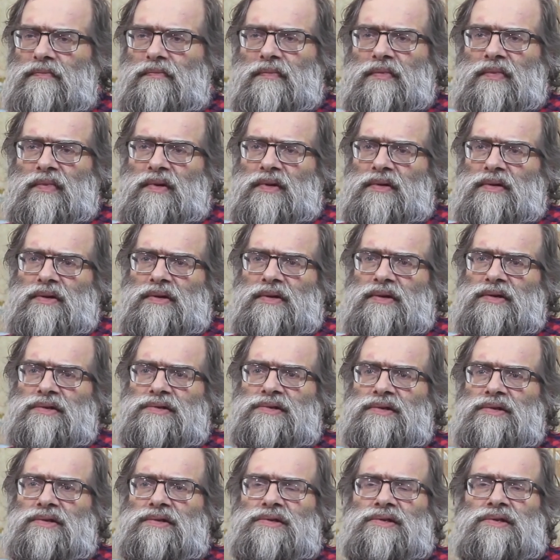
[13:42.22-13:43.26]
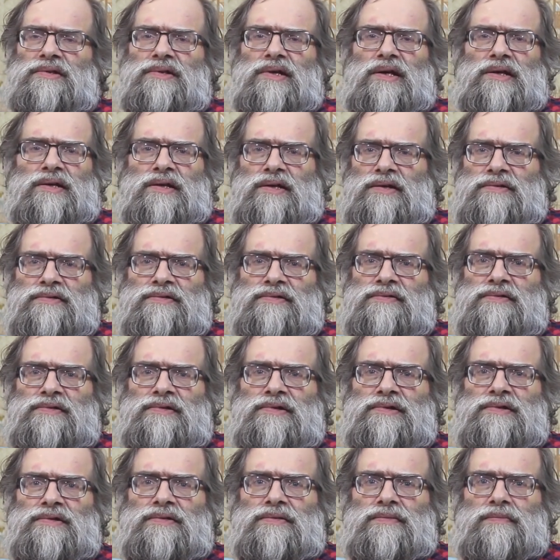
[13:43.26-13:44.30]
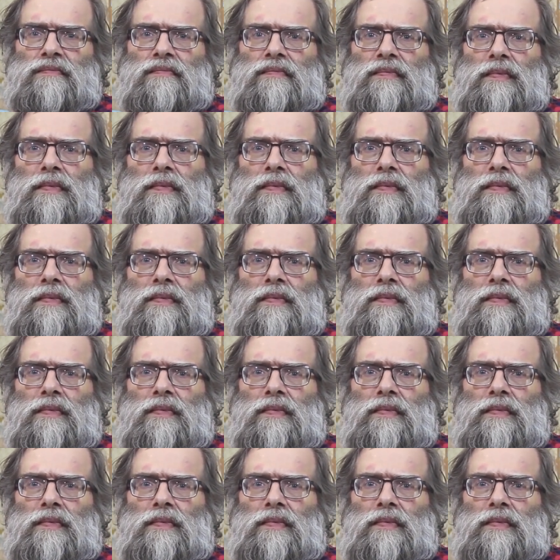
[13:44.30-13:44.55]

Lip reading: is a dead-end street.